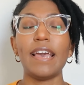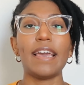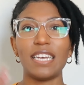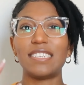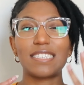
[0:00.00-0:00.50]

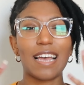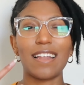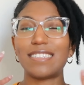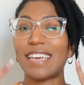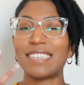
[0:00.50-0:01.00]
It just
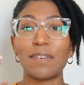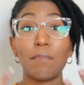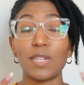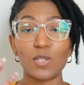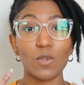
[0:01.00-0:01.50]
kind of takes a
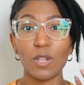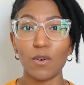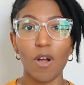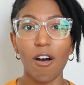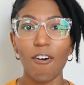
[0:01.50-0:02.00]
mental
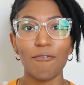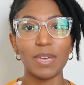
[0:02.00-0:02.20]
load off,